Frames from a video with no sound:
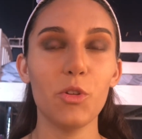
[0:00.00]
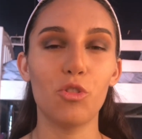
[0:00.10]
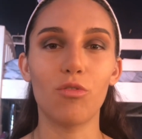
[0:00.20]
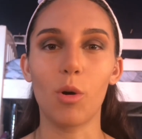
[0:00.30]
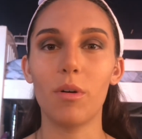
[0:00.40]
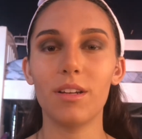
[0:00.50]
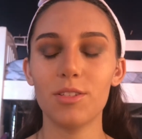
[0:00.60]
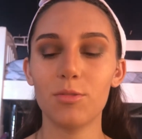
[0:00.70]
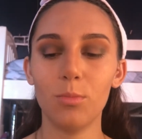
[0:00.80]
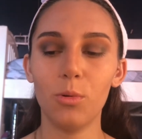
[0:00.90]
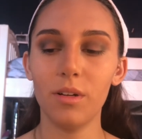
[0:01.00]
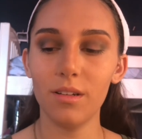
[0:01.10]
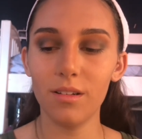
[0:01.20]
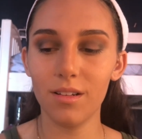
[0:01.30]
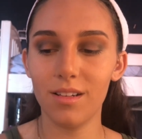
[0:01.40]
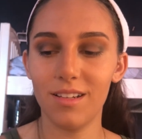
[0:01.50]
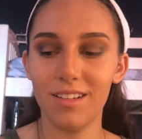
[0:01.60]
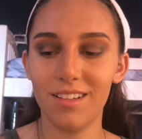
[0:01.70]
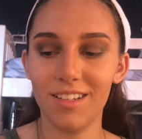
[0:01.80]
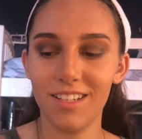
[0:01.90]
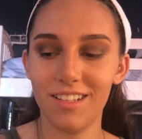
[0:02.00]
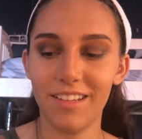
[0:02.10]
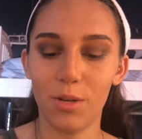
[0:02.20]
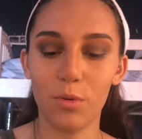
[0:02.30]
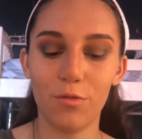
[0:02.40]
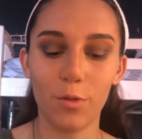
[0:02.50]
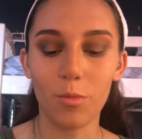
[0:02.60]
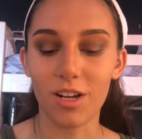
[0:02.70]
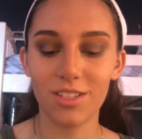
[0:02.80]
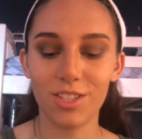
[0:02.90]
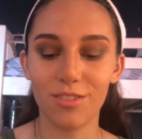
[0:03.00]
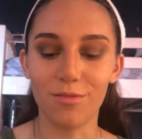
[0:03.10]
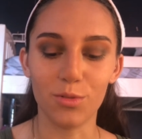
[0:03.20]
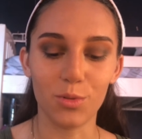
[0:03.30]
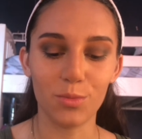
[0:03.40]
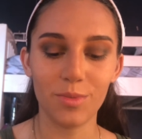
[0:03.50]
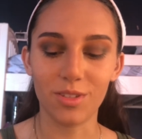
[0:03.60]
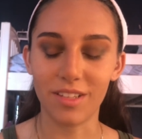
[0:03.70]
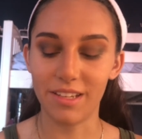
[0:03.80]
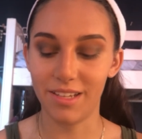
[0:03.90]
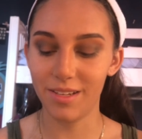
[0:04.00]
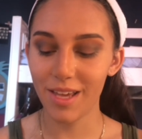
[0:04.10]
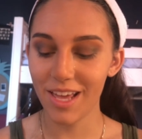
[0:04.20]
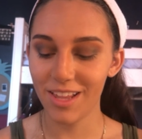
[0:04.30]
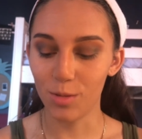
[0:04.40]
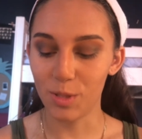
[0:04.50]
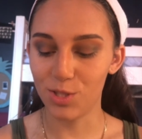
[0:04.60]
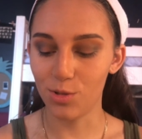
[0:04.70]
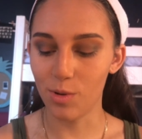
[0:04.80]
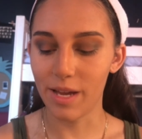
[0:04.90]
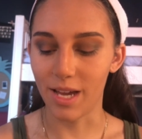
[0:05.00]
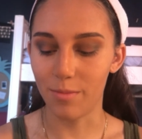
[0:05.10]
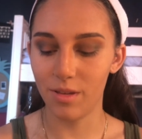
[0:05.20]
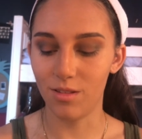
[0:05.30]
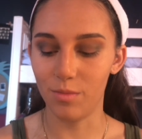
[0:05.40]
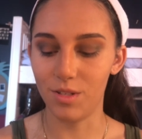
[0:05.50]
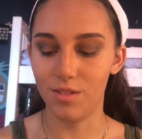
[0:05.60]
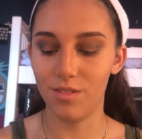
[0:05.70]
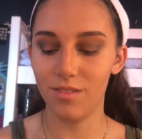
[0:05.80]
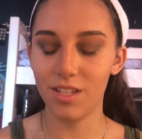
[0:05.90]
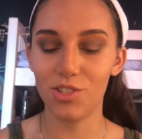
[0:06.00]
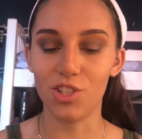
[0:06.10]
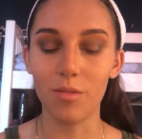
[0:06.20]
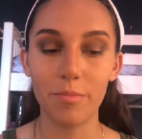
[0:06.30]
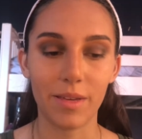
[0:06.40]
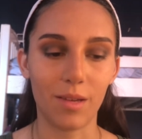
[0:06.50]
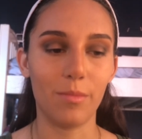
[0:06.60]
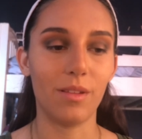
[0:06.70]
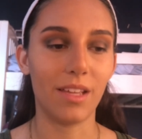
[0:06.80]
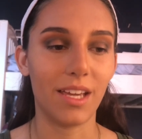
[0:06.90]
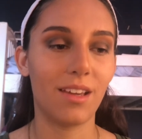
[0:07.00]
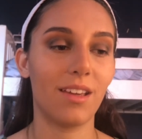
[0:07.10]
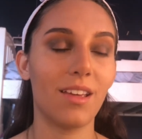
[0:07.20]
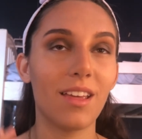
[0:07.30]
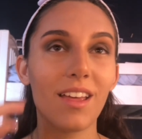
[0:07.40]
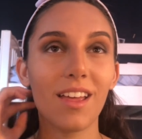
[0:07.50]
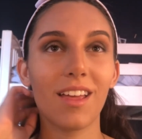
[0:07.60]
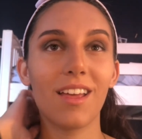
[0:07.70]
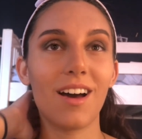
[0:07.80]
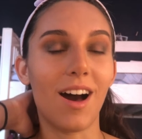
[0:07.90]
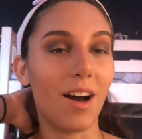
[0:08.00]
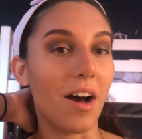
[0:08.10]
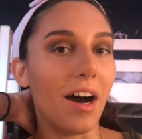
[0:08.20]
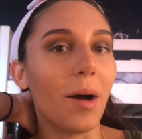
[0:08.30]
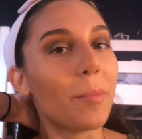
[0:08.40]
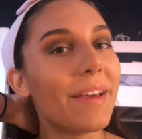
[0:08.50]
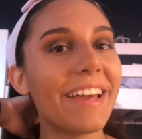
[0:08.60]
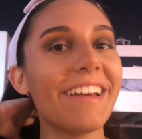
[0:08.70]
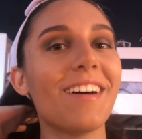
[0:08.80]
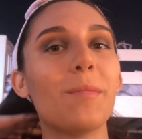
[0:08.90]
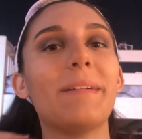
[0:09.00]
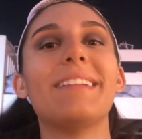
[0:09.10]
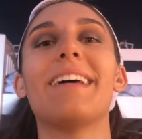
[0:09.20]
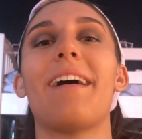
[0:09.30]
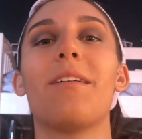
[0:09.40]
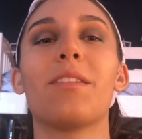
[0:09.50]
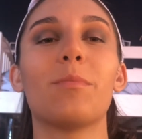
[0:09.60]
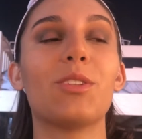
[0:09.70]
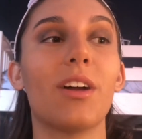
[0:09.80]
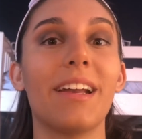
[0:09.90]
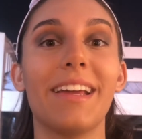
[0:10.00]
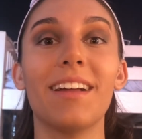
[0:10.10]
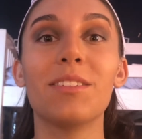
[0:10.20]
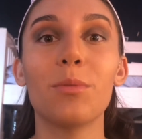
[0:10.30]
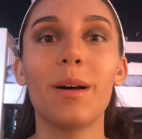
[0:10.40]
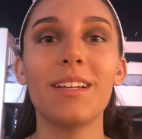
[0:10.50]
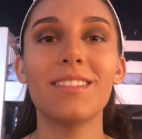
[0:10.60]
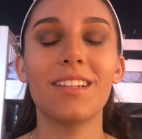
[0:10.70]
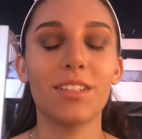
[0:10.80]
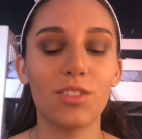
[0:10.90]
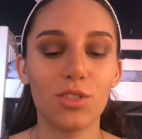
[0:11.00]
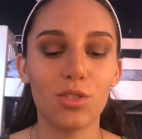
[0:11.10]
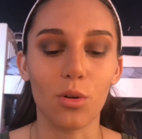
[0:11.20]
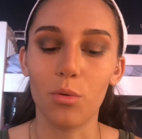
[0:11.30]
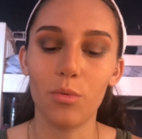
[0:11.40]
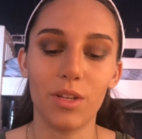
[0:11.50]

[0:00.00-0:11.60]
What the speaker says: grow on us more. Like, if we walk into the room, they'll be so happy. They'll be not jumping, but like hopping up and down, and they'll be trying to get to us, and it's so